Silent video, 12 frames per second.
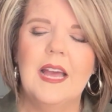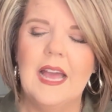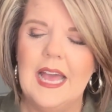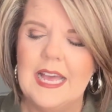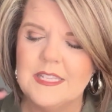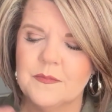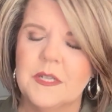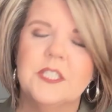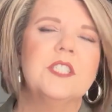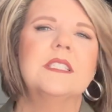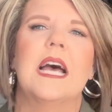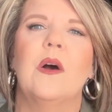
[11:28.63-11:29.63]
as much
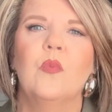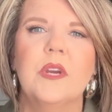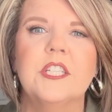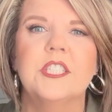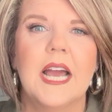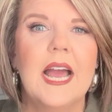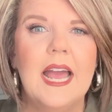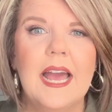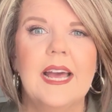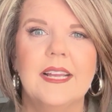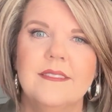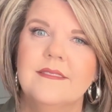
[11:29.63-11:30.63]
as I wish I
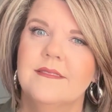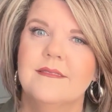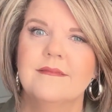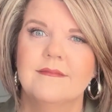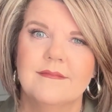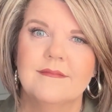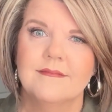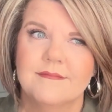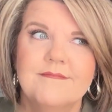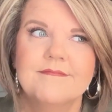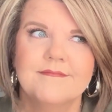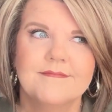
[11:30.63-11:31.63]
had
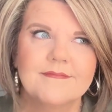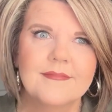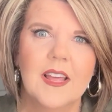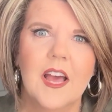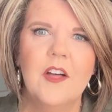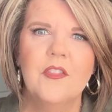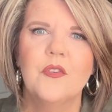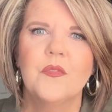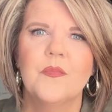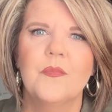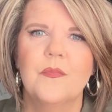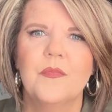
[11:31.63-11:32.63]

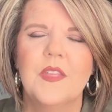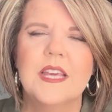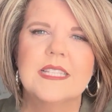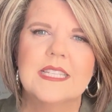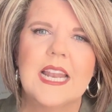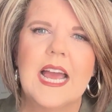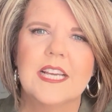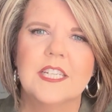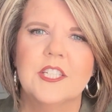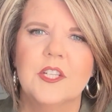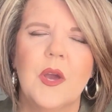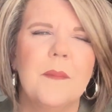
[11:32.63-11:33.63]
other things that I could
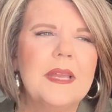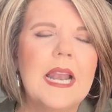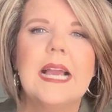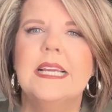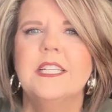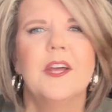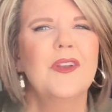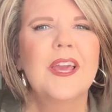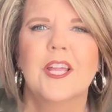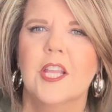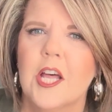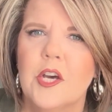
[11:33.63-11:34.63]
do, I mean, I can donate
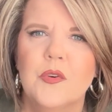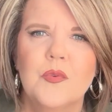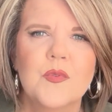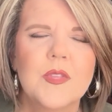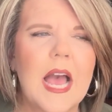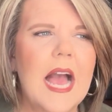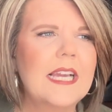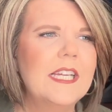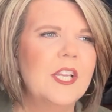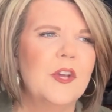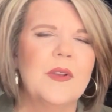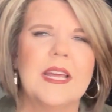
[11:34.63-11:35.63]
clothes, I can
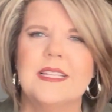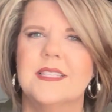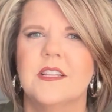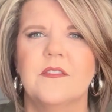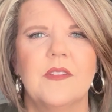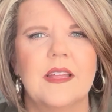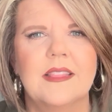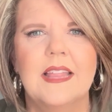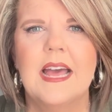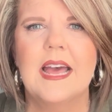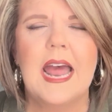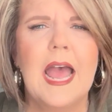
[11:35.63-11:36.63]
donate stuff like
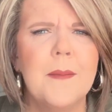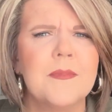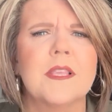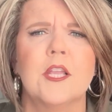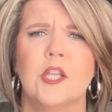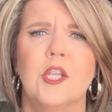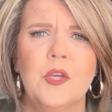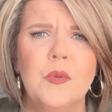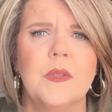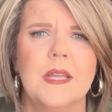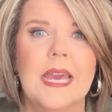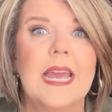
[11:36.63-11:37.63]
that,
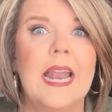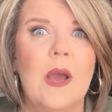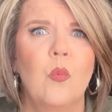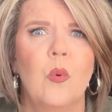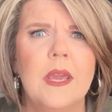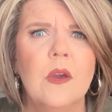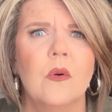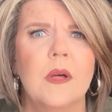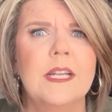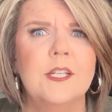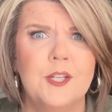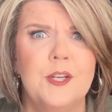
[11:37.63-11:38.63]
absolutely, and I will
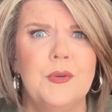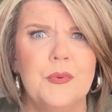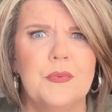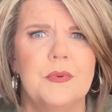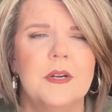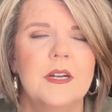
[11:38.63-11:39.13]
and do.